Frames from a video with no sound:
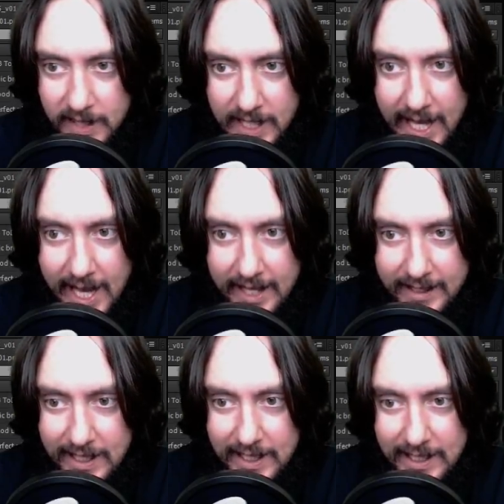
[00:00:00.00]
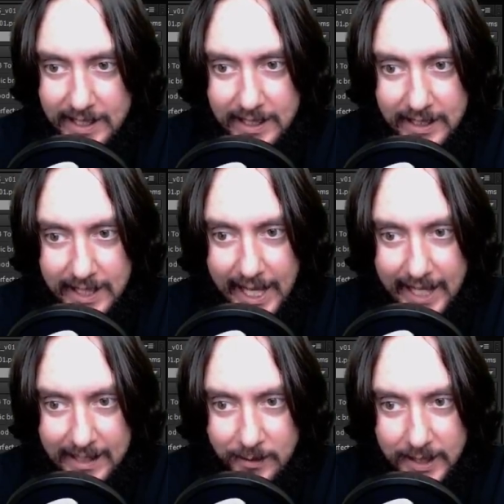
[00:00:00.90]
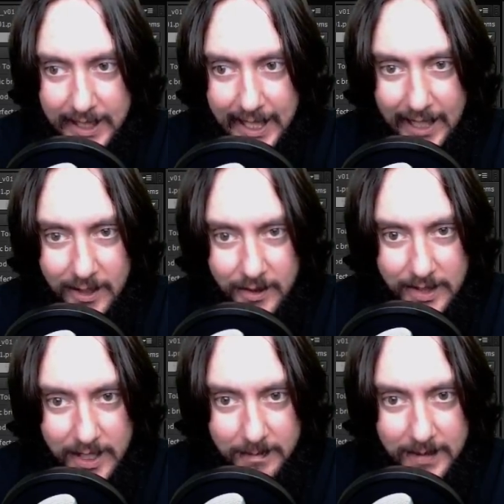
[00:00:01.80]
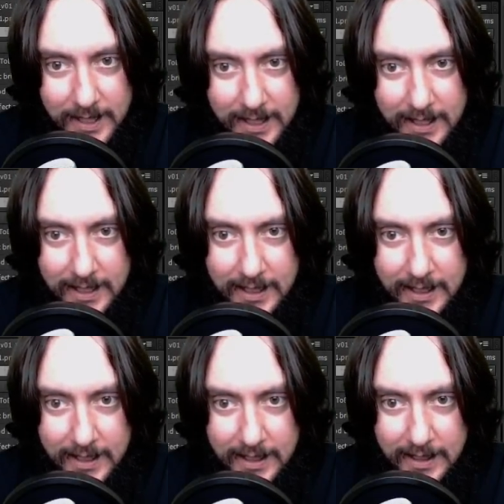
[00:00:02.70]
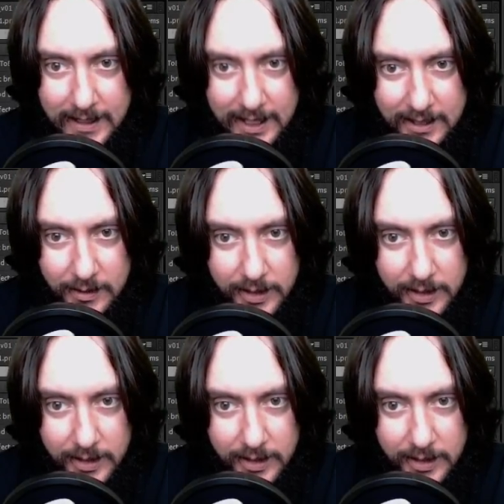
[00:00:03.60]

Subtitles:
Yeah, see the gate, when the gate goes up. That's a